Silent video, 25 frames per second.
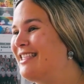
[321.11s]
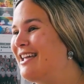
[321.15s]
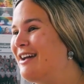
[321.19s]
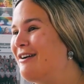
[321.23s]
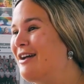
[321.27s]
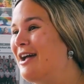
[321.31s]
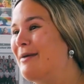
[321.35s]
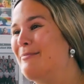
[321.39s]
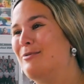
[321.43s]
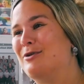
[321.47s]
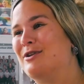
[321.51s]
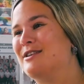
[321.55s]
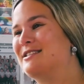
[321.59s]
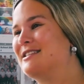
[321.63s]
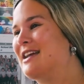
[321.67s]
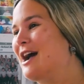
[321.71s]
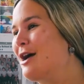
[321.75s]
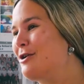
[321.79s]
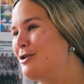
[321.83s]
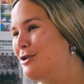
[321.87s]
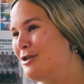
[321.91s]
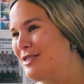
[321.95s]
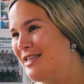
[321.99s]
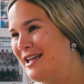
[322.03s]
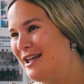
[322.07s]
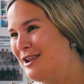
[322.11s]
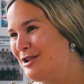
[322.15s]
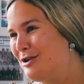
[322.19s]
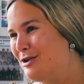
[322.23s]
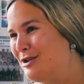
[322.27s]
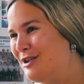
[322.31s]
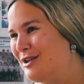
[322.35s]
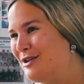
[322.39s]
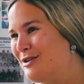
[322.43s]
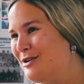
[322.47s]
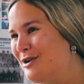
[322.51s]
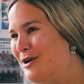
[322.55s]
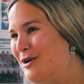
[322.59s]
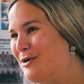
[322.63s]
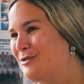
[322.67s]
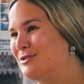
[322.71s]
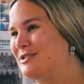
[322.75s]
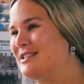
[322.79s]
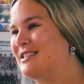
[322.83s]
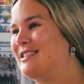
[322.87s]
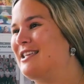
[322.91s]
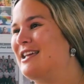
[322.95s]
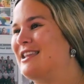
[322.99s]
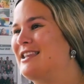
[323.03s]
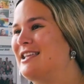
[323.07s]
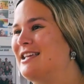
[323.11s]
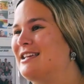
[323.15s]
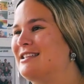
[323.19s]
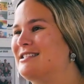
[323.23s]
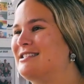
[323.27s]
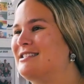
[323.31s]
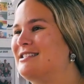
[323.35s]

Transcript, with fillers: They're able to tell you their learning goals and their next